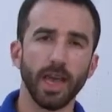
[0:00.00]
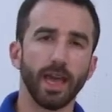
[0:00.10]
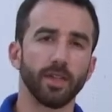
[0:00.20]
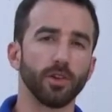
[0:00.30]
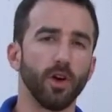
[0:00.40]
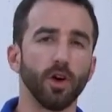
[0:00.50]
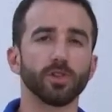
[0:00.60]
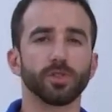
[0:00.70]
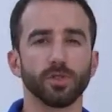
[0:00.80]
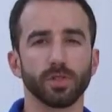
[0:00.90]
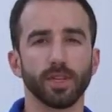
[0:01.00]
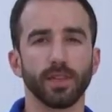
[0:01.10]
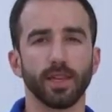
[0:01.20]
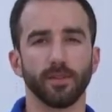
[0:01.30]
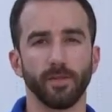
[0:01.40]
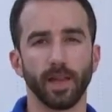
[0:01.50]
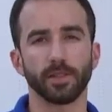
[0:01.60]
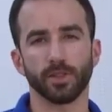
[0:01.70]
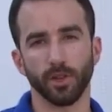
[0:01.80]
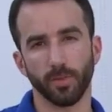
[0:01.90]
And then you'll also see the
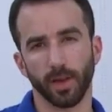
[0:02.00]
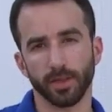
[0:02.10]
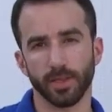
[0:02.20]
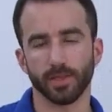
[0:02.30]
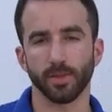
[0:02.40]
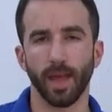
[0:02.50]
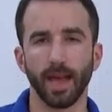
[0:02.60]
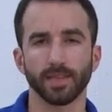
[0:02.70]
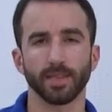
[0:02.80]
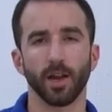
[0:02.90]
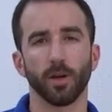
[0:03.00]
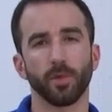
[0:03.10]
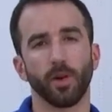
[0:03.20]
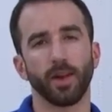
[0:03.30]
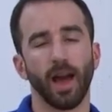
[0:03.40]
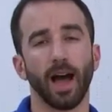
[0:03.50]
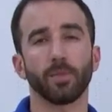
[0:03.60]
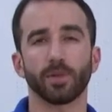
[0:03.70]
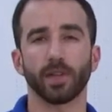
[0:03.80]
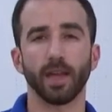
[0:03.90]
advanced turbine system as an upgrade
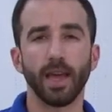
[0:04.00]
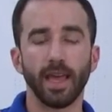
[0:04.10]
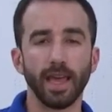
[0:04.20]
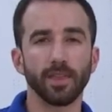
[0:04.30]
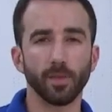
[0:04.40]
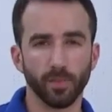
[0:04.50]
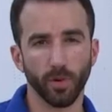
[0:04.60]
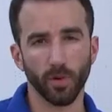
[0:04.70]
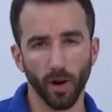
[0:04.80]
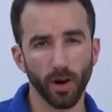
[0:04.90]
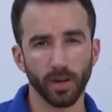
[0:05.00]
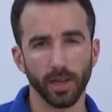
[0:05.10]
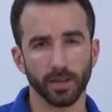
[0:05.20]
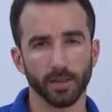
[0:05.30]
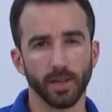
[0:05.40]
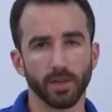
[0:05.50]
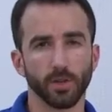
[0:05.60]
option in the Pro Car Kits.